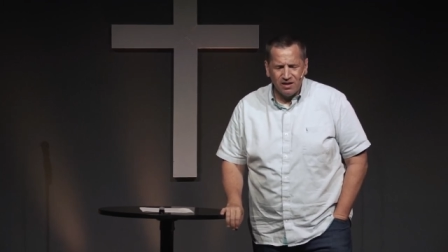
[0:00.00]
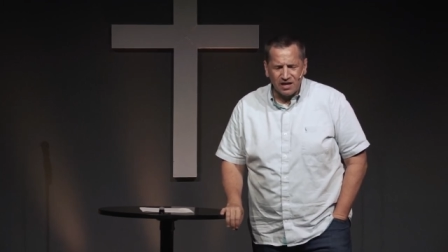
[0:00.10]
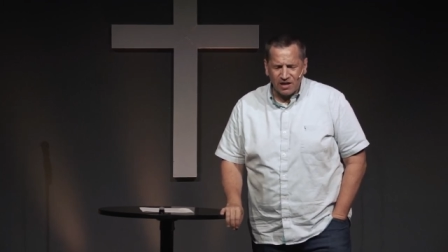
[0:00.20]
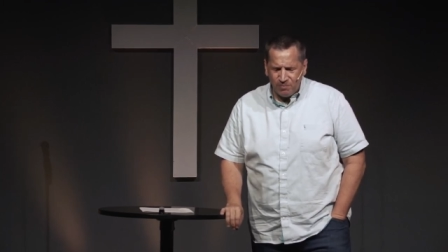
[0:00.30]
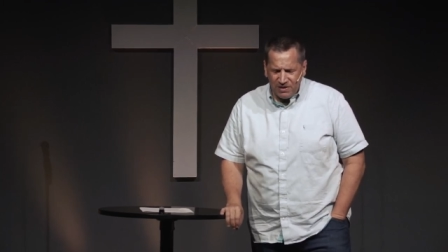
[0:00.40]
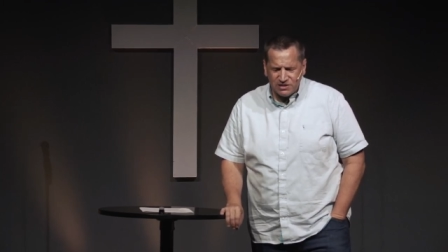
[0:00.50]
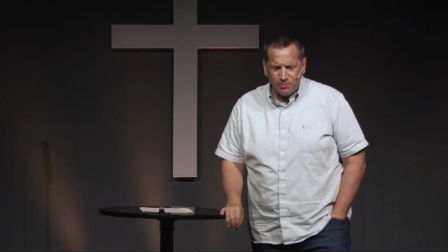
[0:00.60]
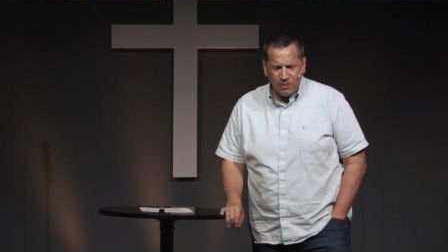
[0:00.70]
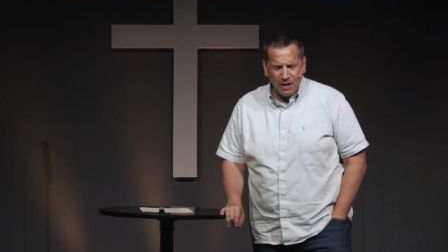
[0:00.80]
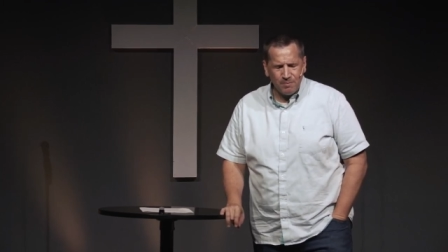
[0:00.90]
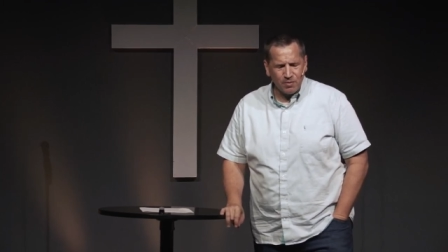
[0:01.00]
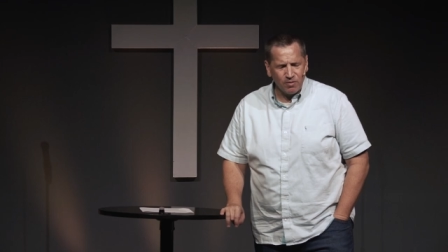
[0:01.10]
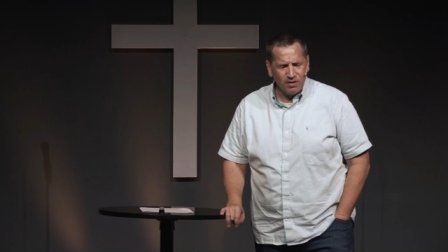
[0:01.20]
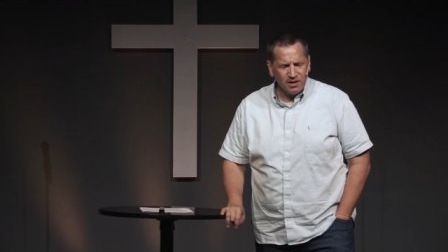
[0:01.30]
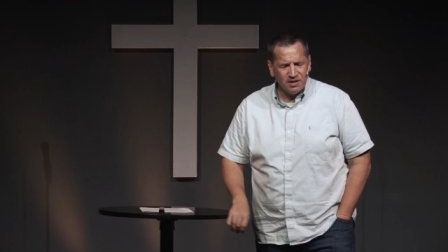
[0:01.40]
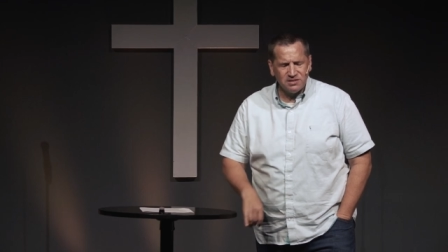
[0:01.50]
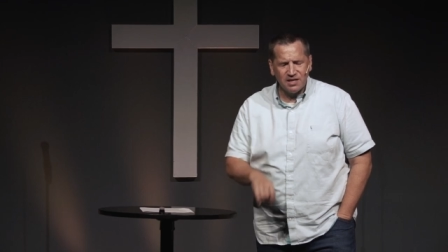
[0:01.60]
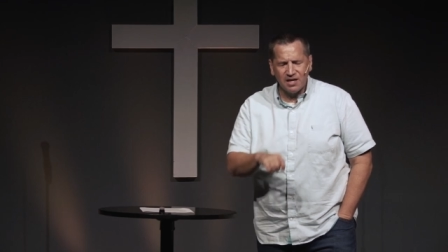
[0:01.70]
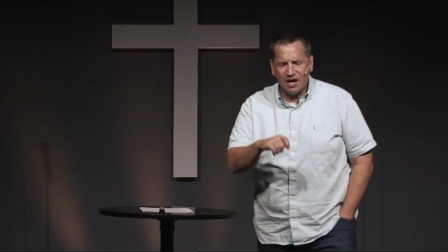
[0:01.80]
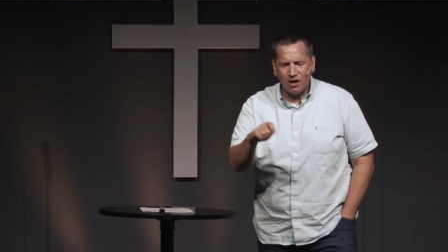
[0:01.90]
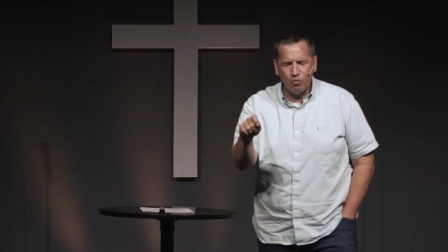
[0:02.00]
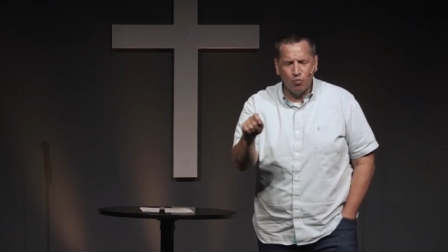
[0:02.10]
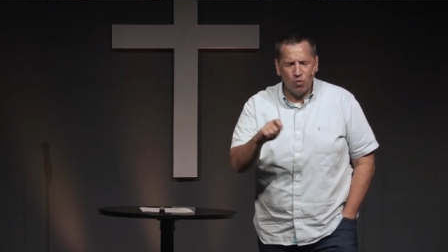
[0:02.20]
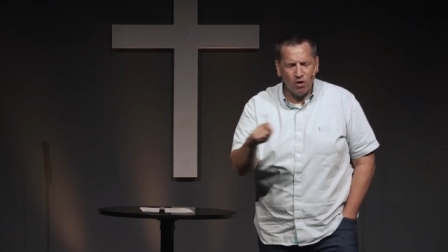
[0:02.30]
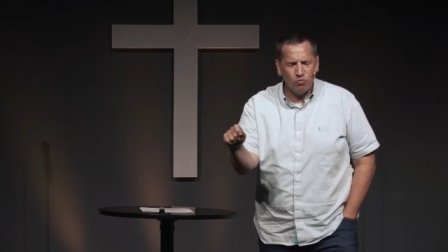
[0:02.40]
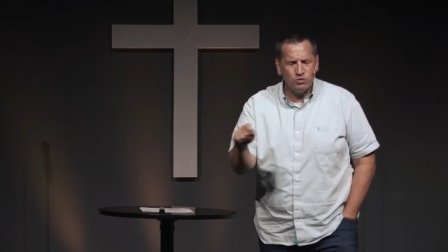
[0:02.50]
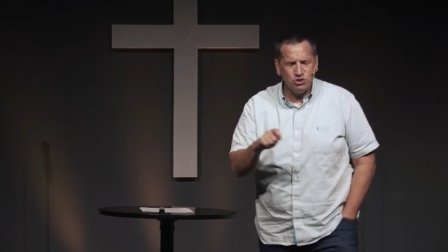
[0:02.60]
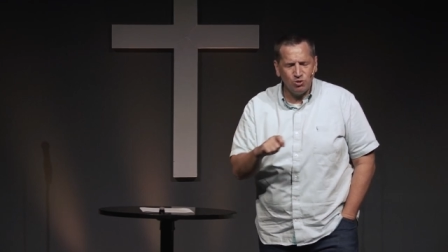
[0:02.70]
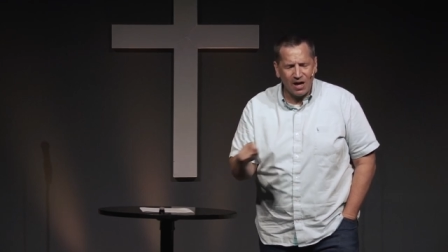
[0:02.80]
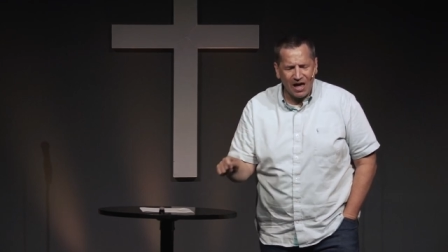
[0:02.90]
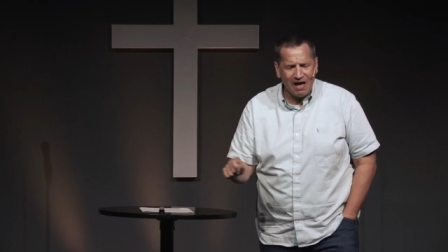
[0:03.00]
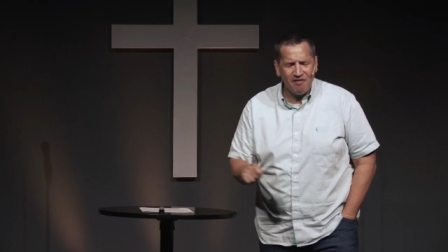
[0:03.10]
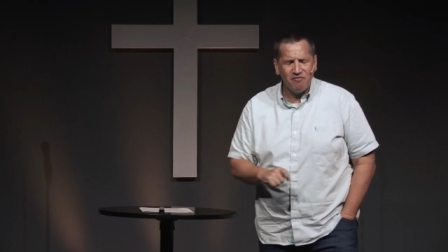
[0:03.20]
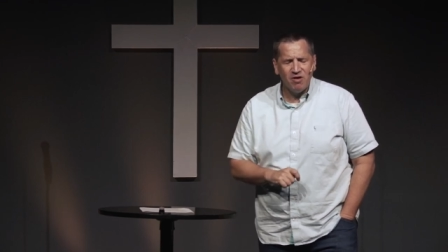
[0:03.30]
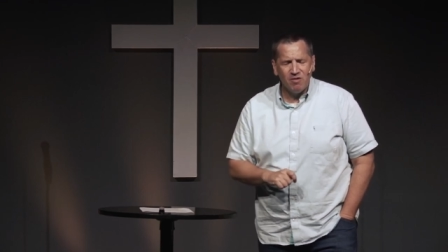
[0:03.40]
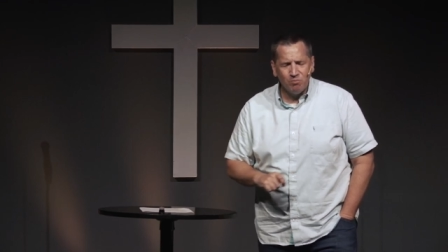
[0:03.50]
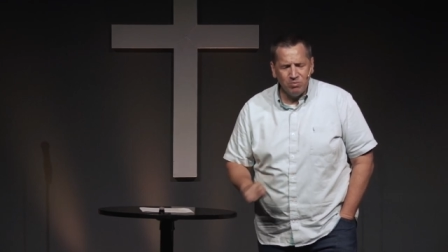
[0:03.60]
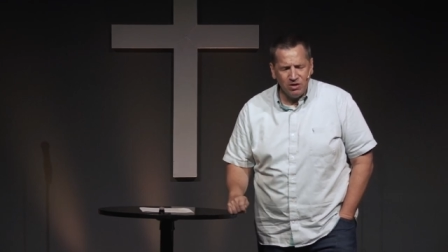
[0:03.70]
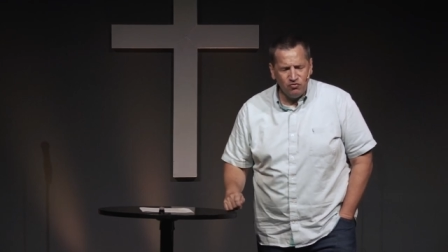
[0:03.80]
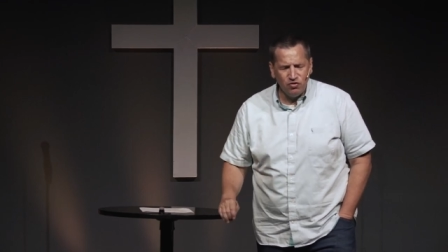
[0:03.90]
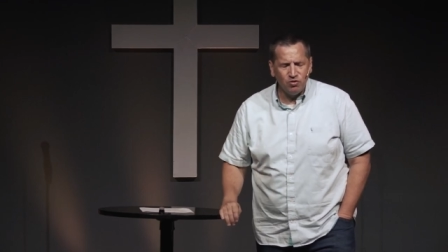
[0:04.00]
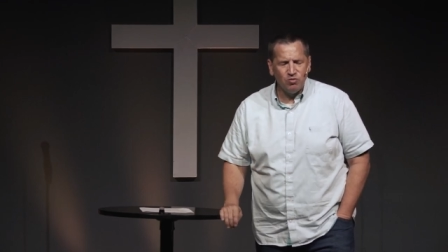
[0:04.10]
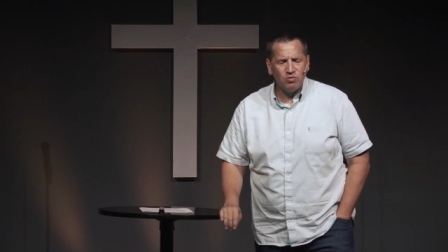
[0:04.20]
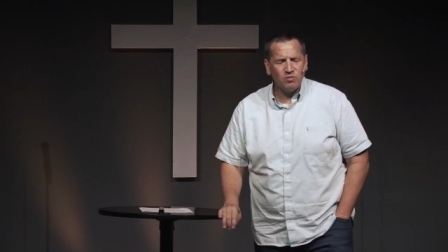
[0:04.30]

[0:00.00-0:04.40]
get a piece of paper, and say, God, what would you have me do?